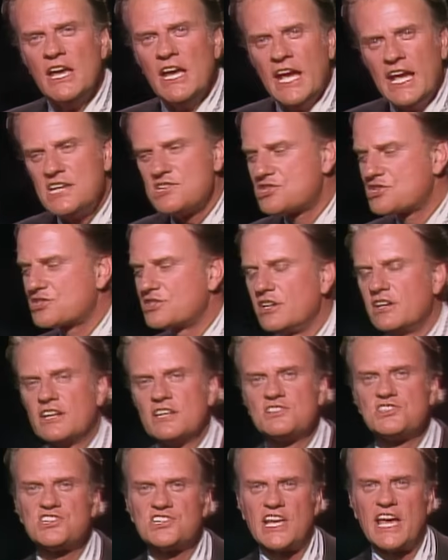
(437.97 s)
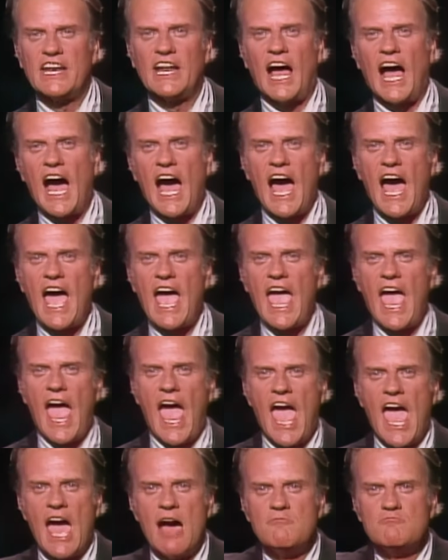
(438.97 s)
He stood and said, "I
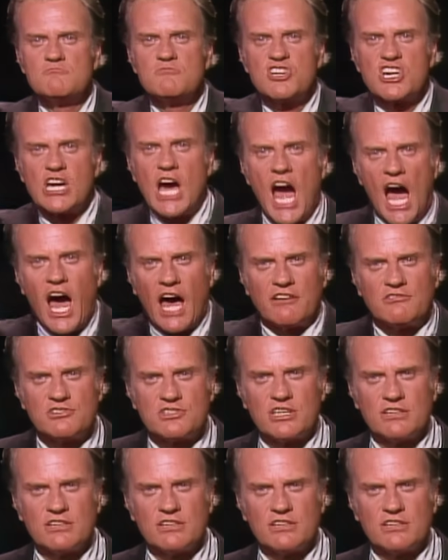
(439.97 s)
am God."